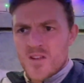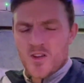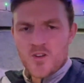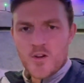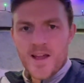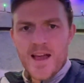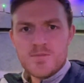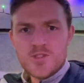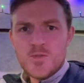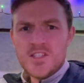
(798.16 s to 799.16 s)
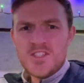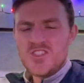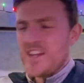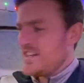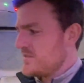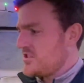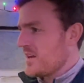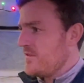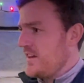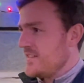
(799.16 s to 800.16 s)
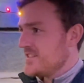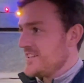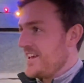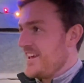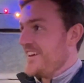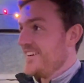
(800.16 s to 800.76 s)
God, it absolutely stinks of chicken fajitas in here.